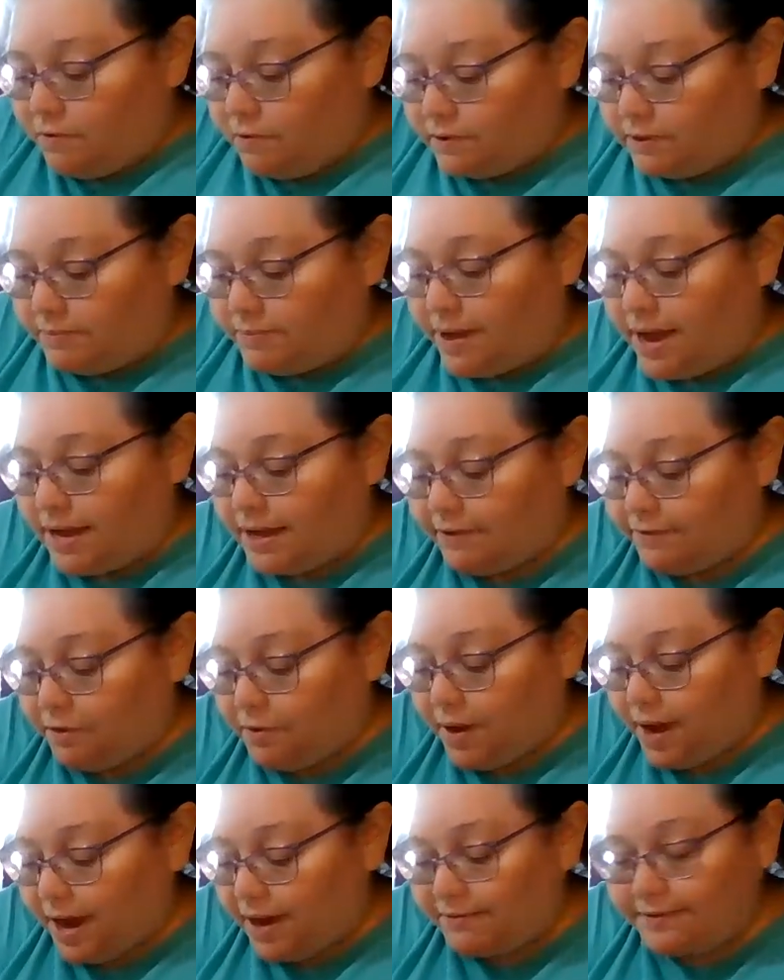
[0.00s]
Fold it back.
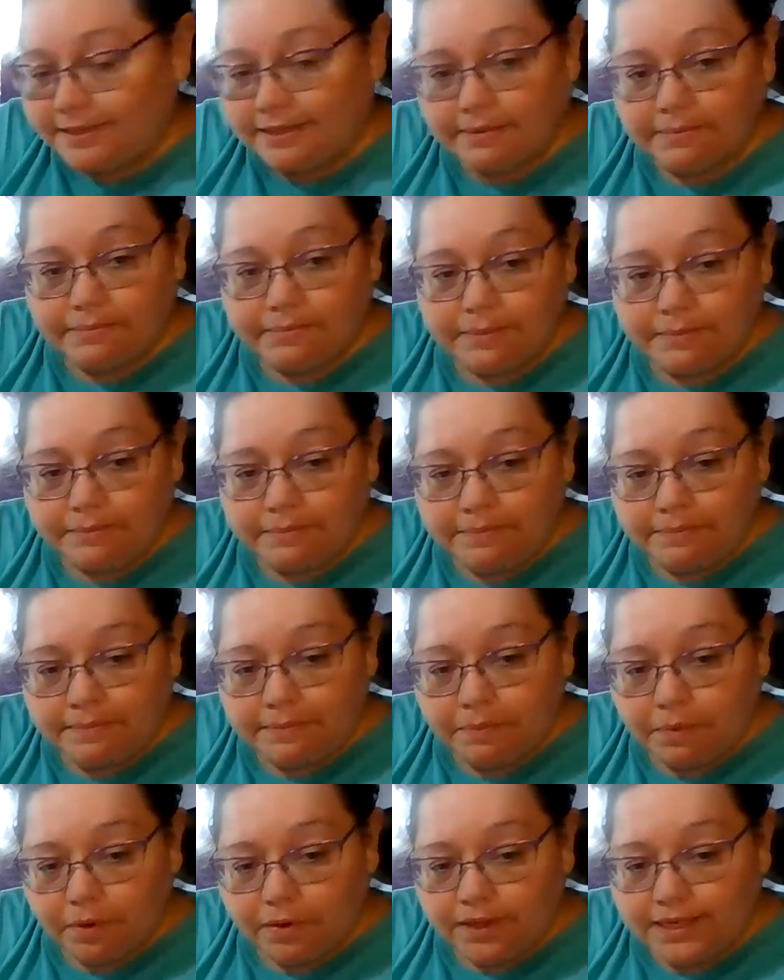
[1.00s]
If you have some
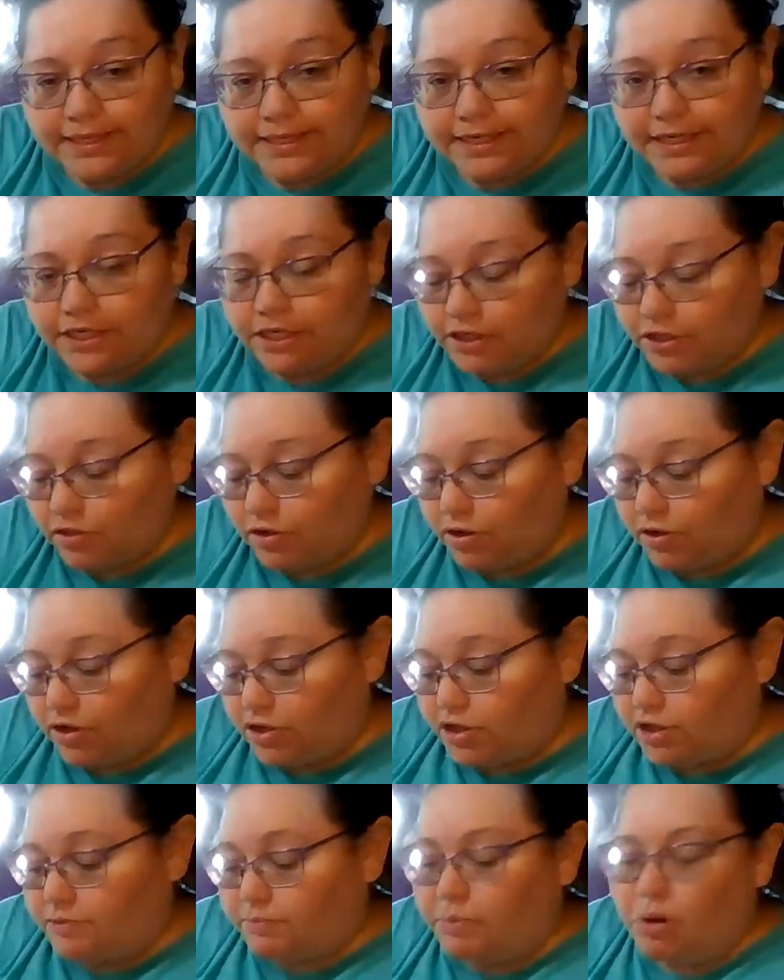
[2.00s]
where the stitches are,
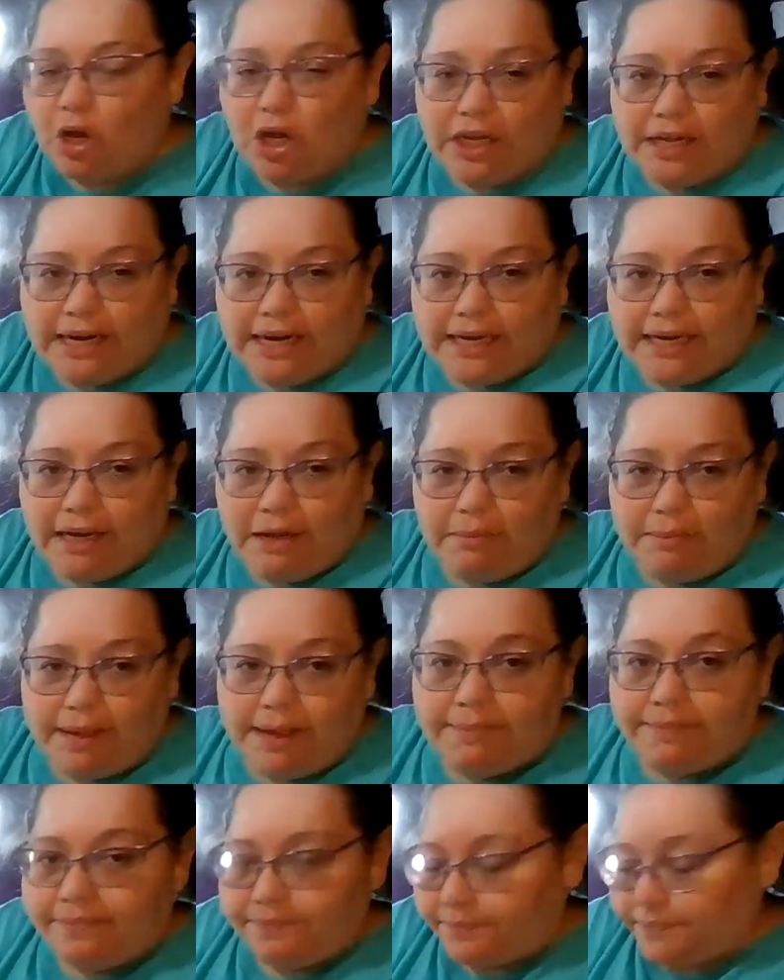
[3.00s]
you can just pull it a little
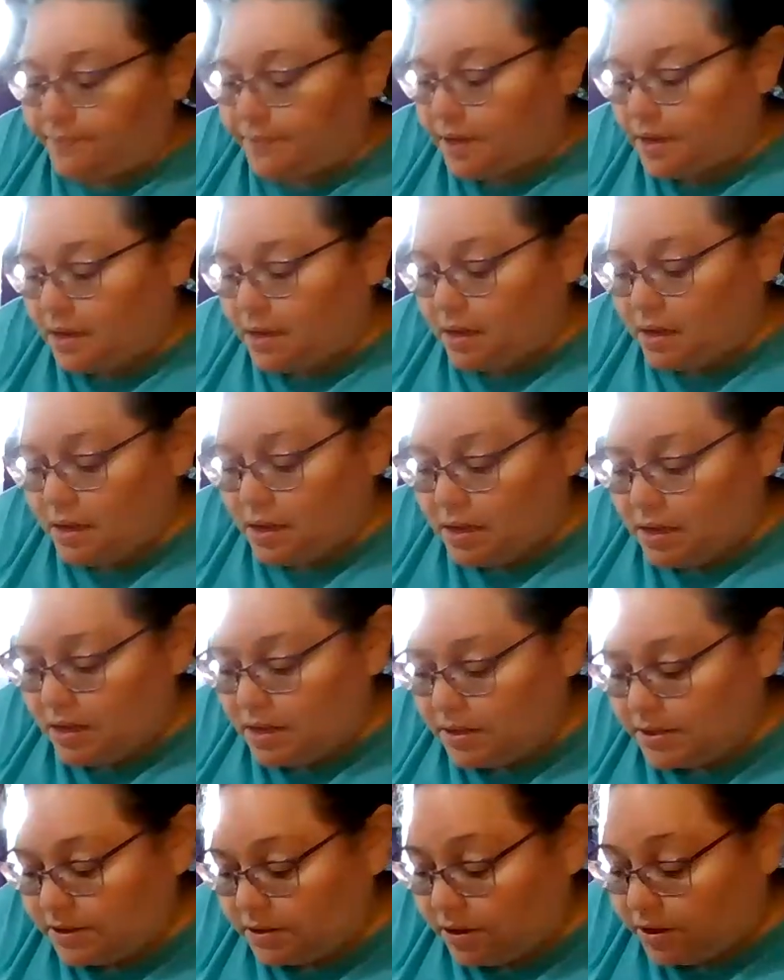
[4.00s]
bit.
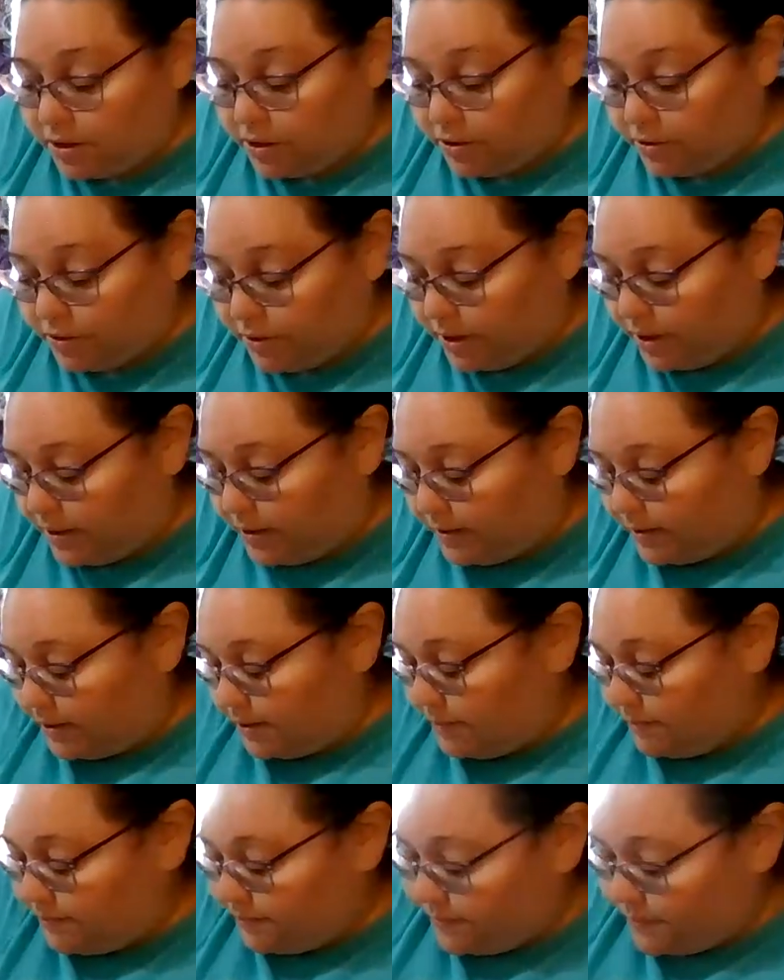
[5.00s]
It's not going to hurt
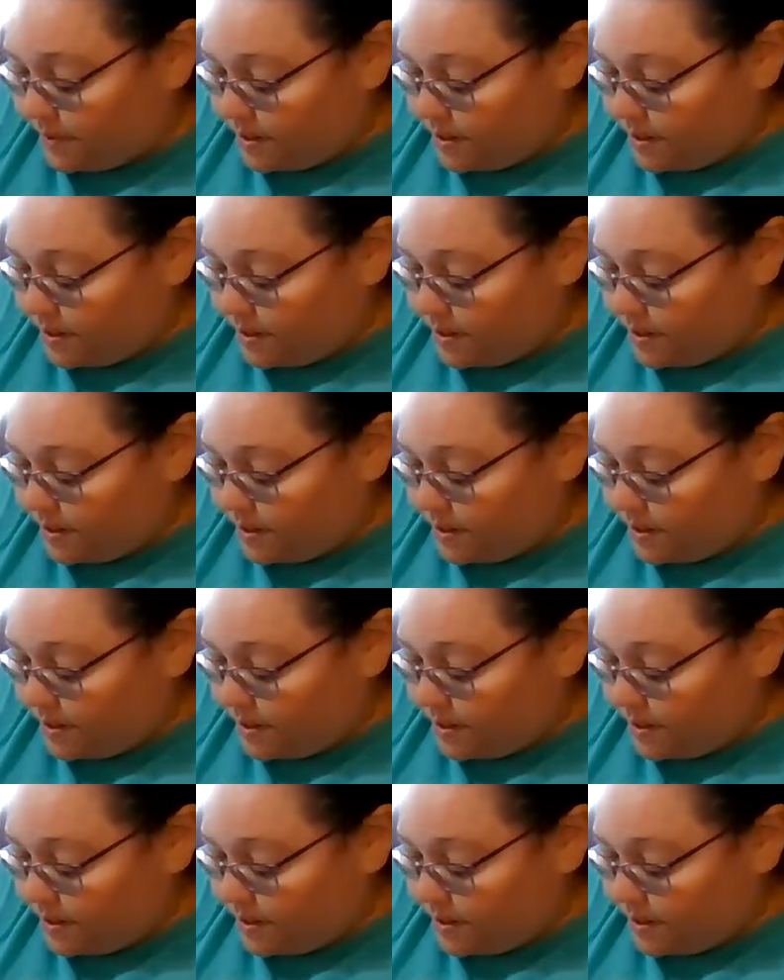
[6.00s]
anything.